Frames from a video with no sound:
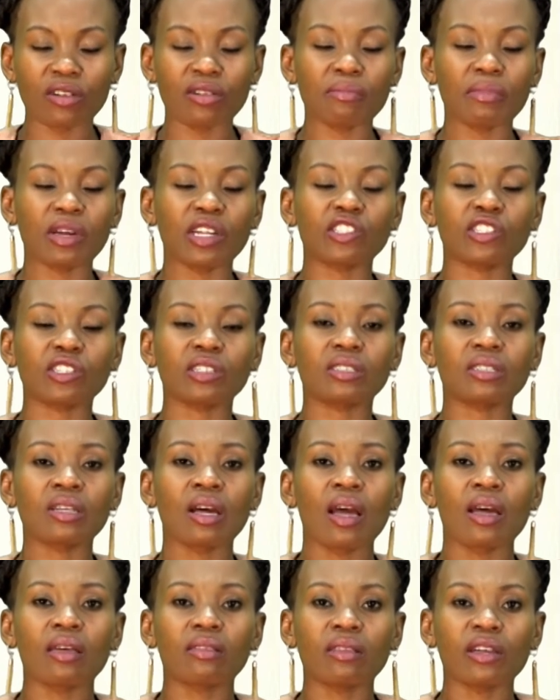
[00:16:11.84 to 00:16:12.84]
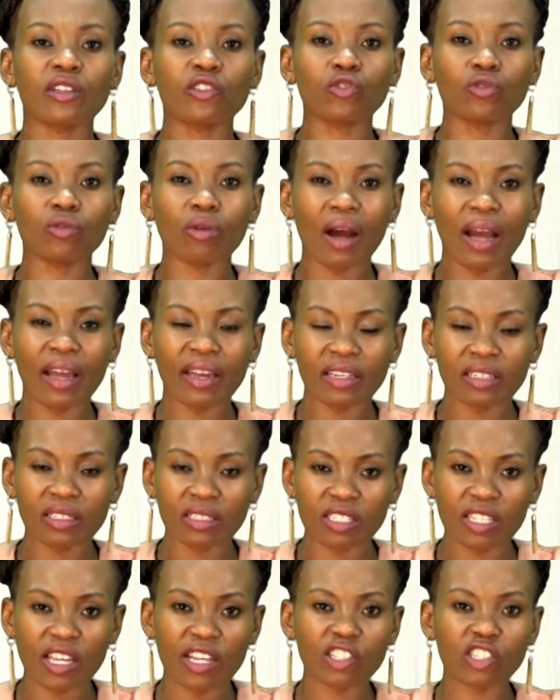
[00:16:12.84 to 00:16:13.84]
measures, that you are
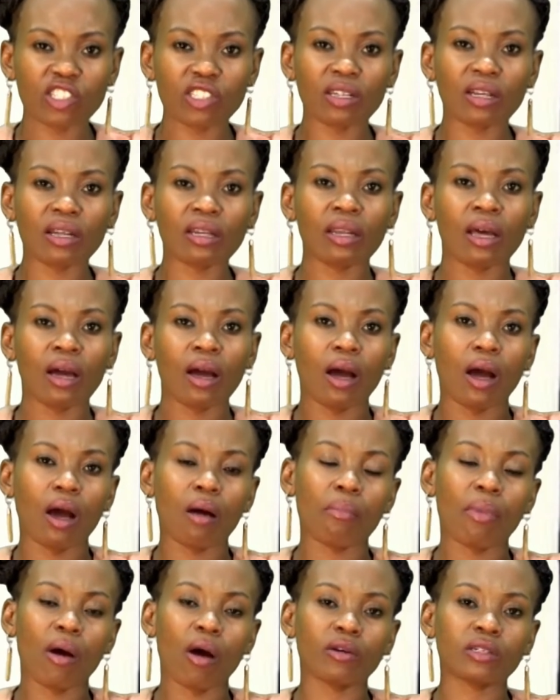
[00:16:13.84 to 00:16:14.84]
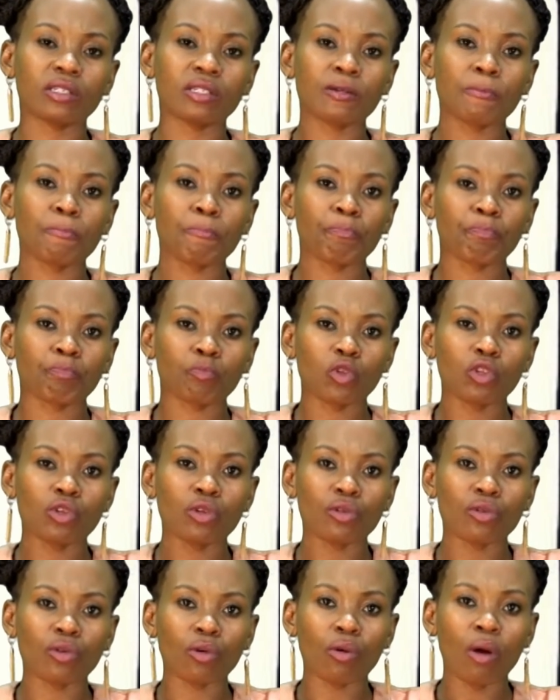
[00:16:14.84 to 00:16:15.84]
intentional about,
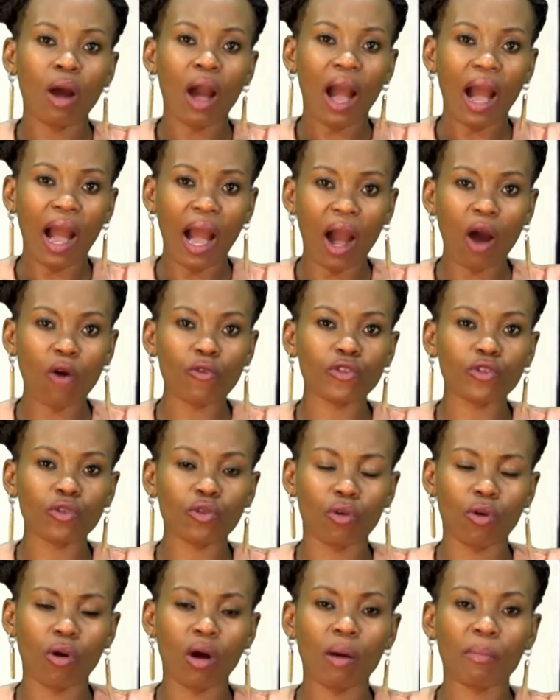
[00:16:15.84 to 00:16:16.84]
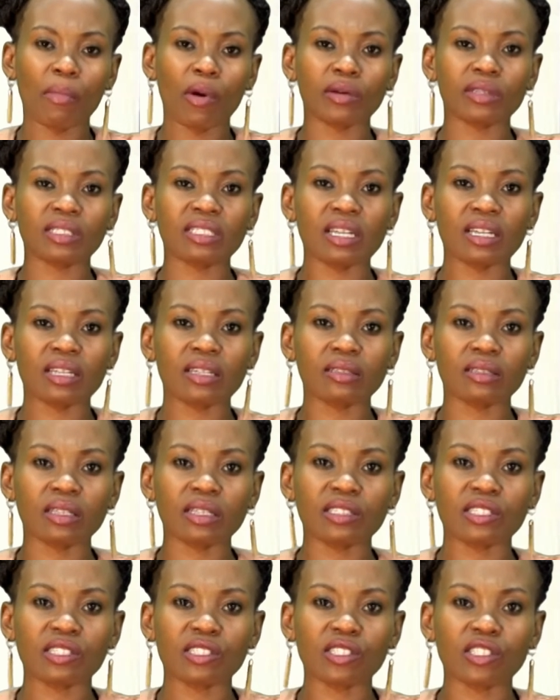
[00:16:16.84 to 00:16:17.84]
you know, how you go about taking
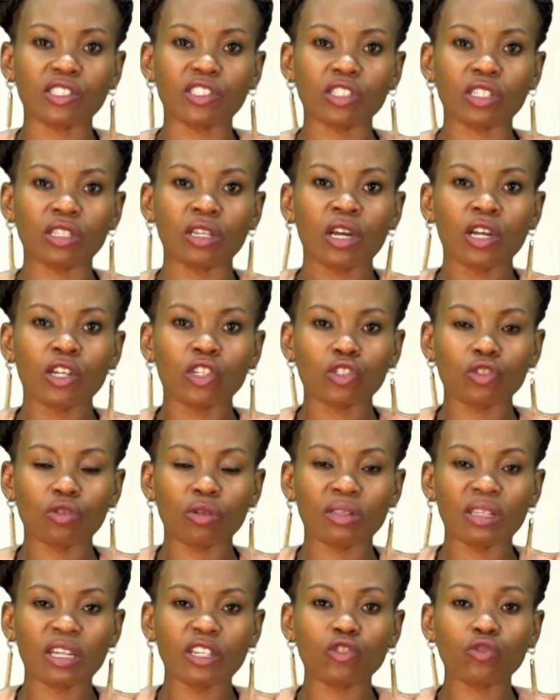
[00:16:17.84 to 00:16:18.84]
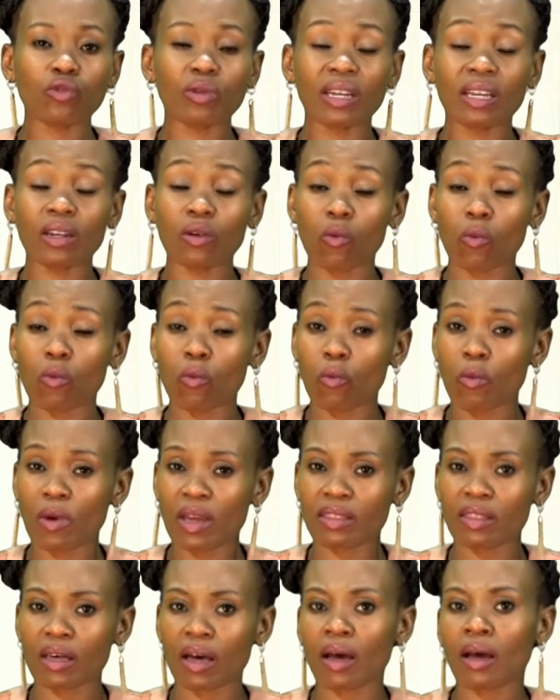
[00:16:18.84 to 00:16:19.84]
that decision, so that you can
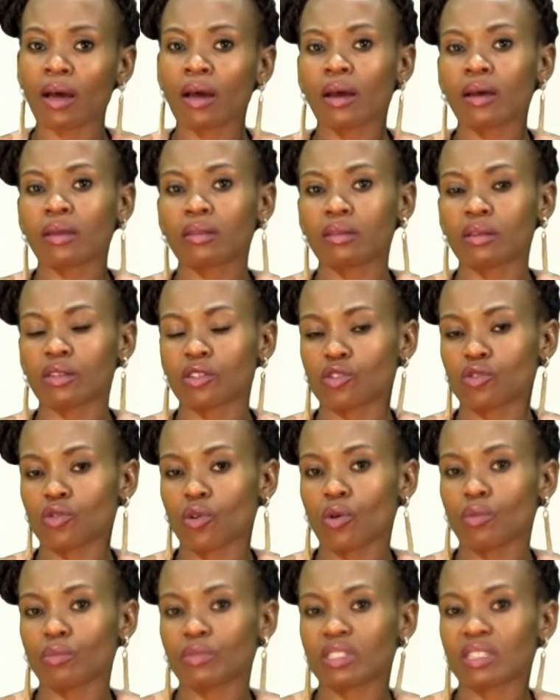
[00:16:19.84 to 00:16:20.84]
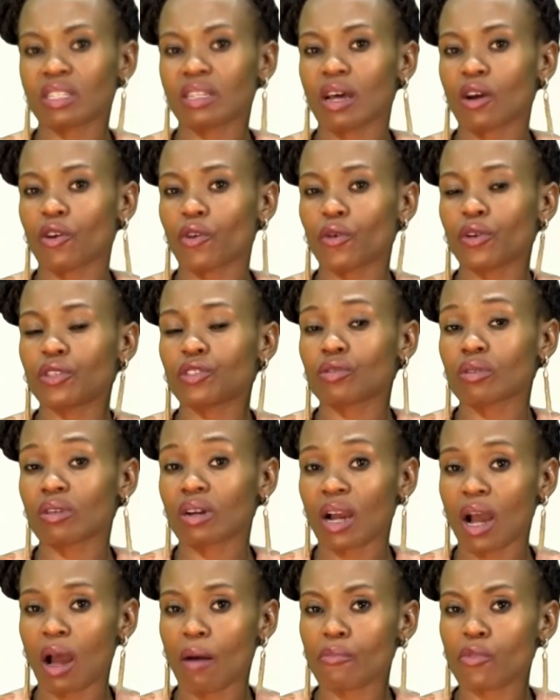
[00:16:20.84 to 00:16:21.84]
weather the storms that are going to
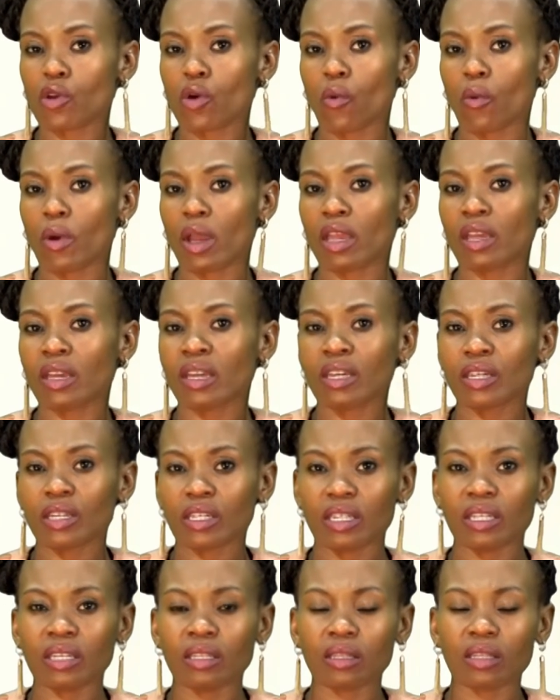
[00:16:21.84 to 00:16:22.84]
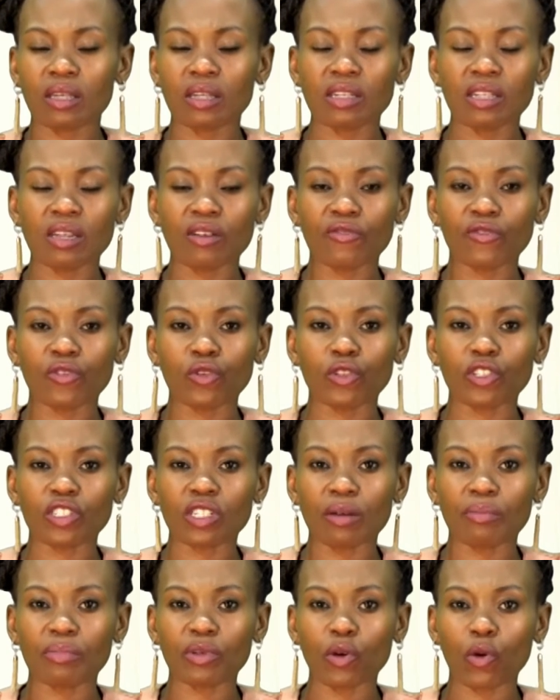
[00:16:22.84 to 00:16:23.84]
come your way in the near
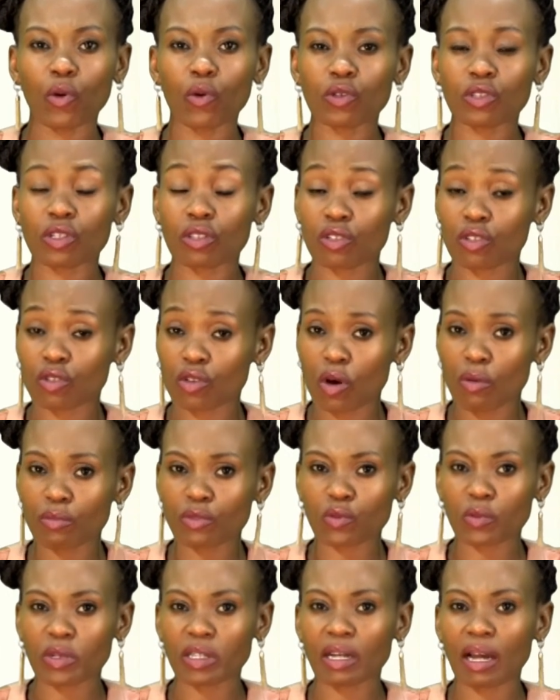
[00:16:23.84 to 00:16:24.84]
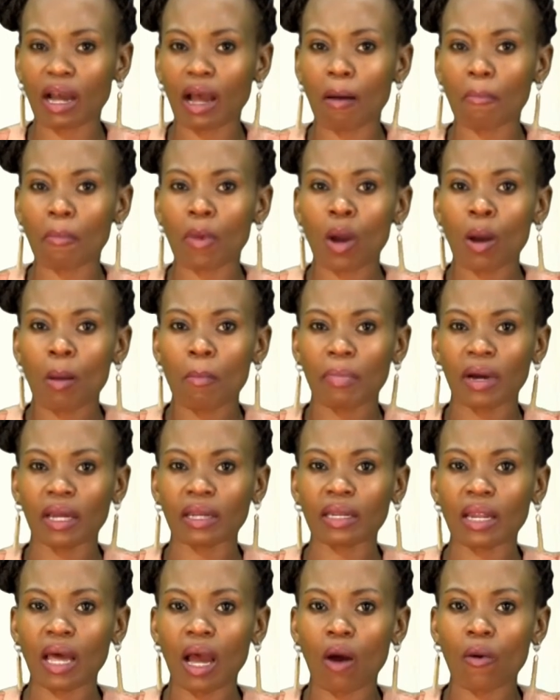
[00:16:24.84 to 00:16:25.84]
future, because storms will come.
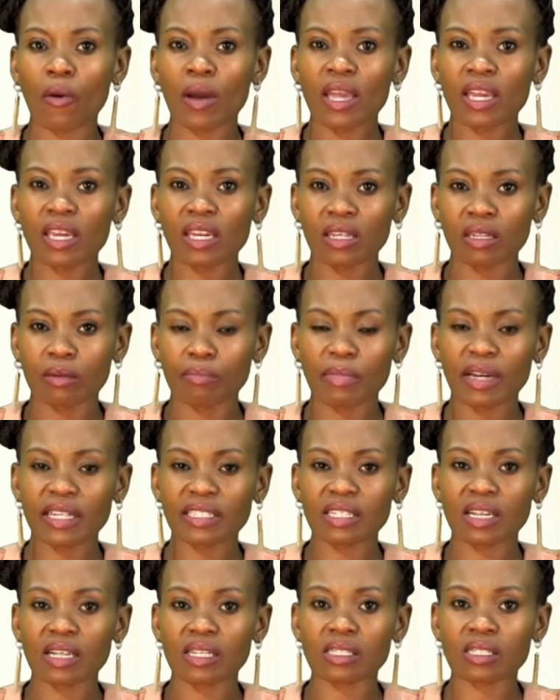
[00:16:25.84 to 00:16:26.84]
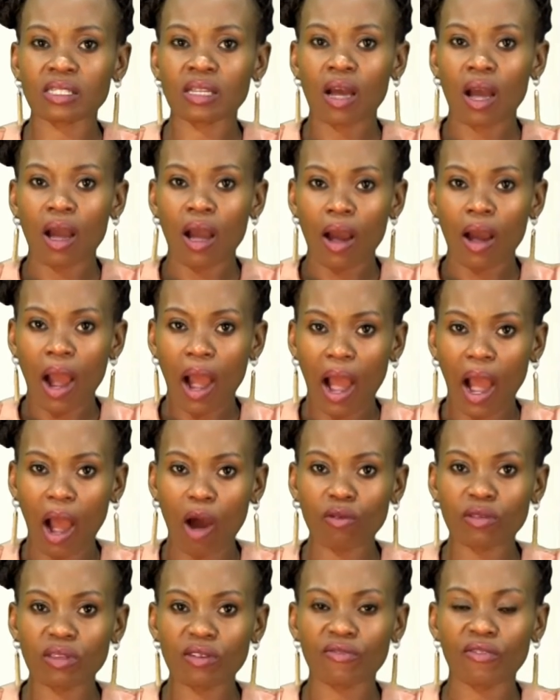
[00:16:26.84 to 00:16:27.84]
But now it matters
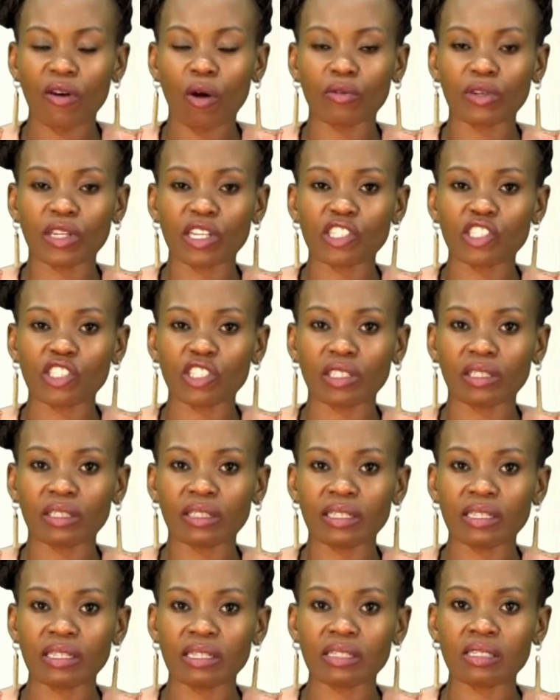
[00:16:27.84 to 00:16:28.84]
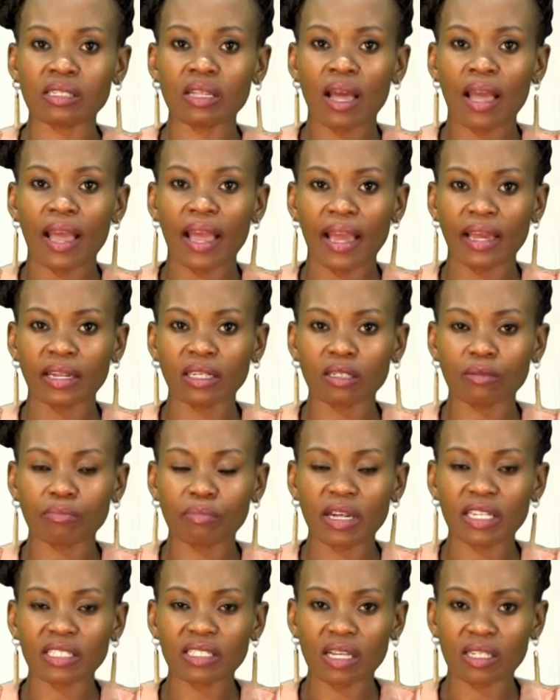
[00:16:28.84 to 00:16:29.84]
how the foundation is, and it
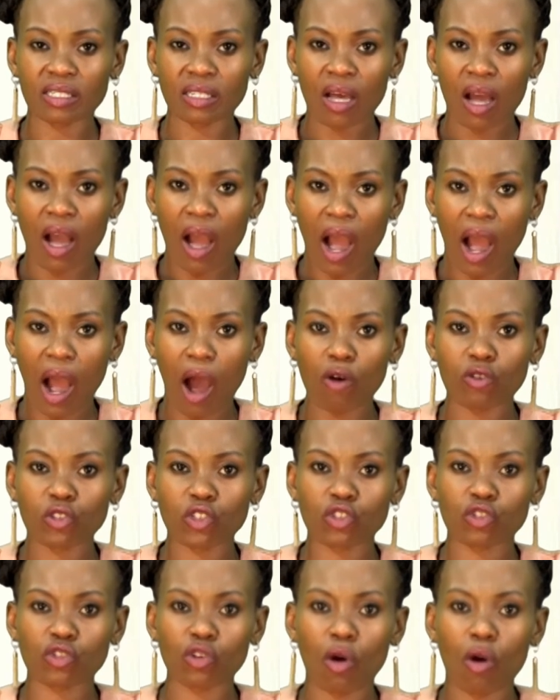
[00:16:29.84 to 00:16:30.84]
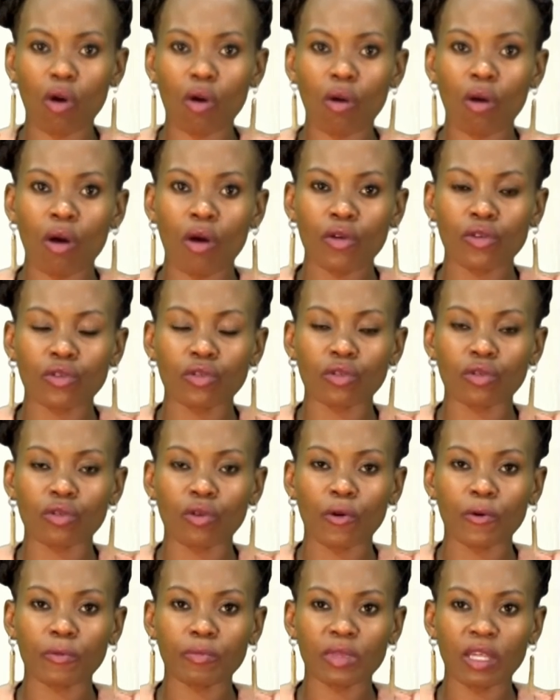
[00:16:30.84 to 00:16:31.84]
matters how strong, you
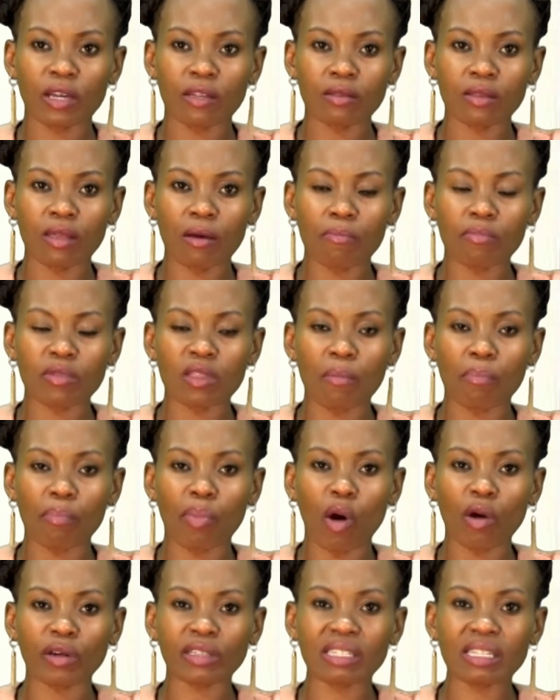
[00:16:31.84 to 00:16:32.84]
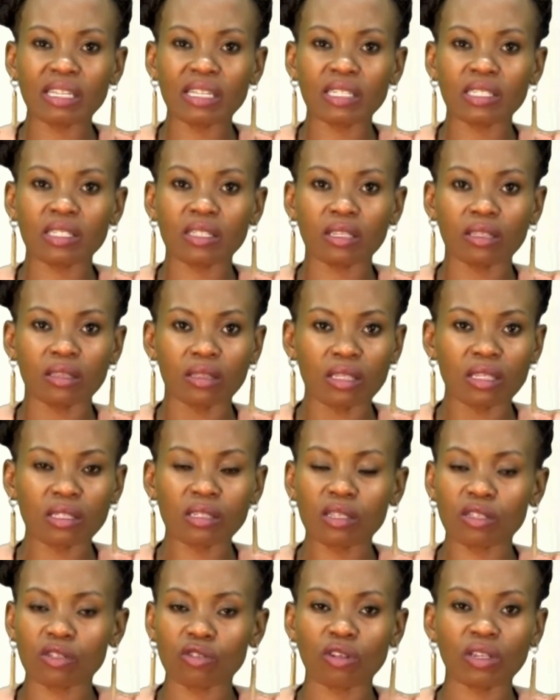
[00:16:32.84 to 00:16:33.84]
know, the bond is.
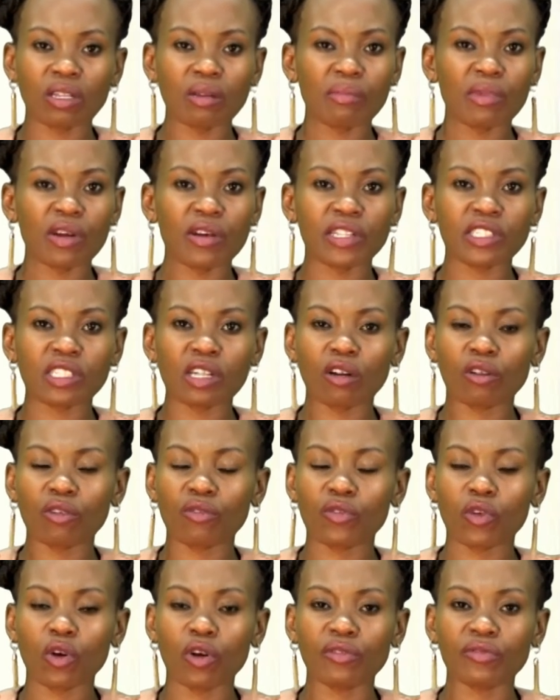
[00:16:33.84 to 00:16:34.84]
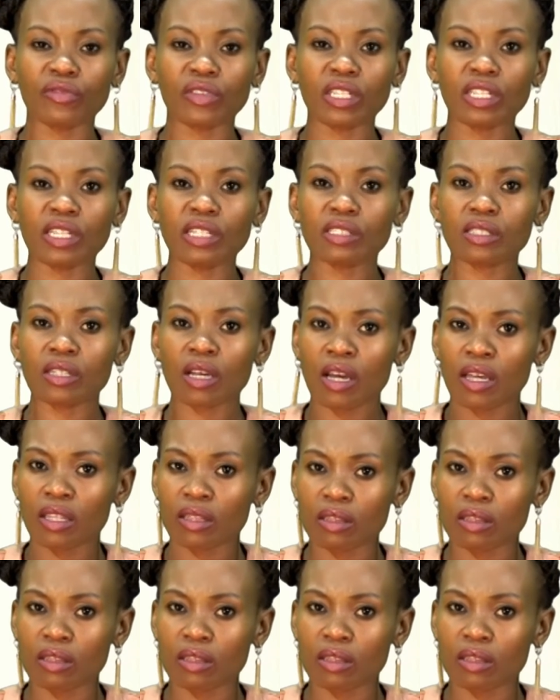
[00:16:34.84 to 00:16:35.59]
This is not a marriage out of convenience.